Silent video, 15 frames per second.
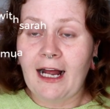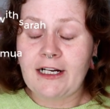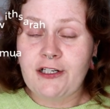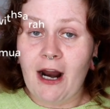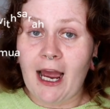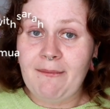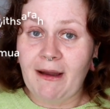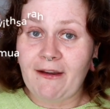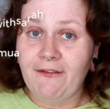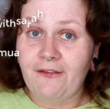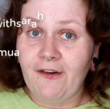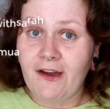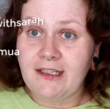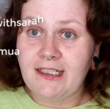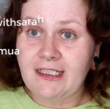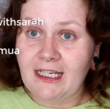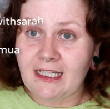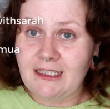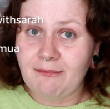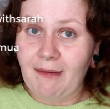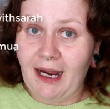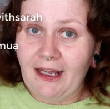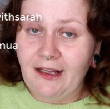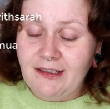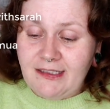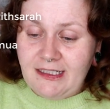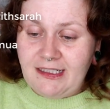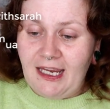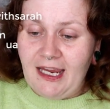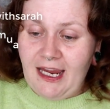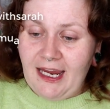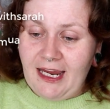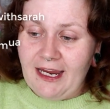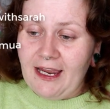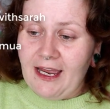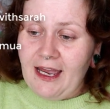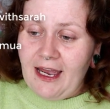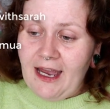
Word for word: I tried my first six miles a day.